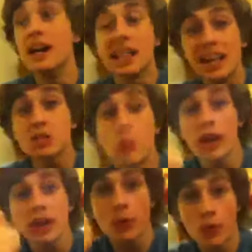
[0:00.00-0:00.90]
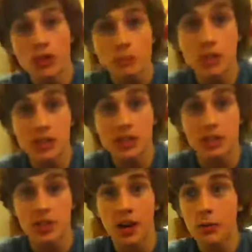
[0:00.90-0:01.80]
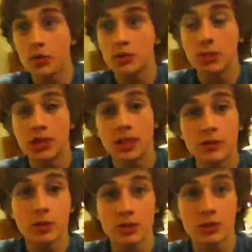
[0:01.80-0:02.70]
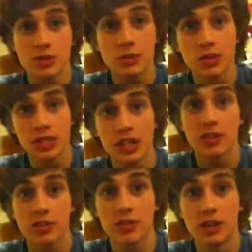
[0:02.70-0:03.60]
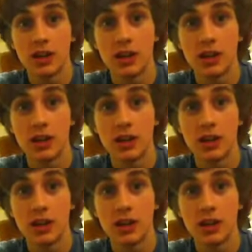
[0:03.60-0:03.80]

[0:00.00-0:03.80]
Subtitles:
That's why I want to be a teacher. I want to be an influence on someone's life.